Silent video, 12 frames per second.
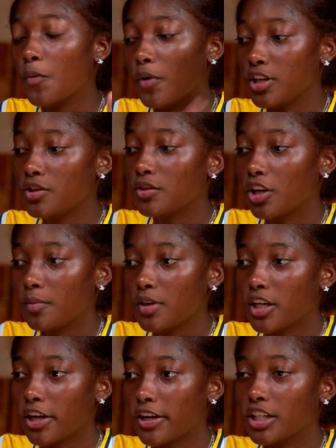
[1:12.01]
when you come
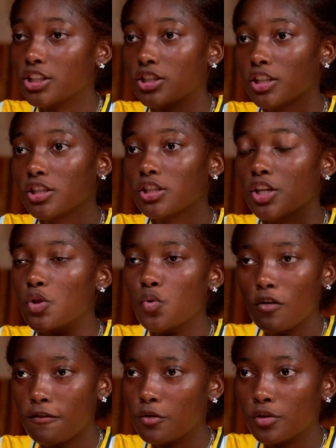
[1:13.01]
here, it's just
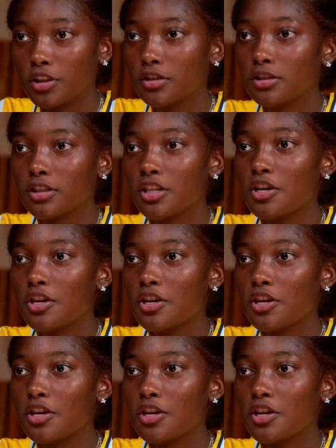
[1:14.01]
no phones,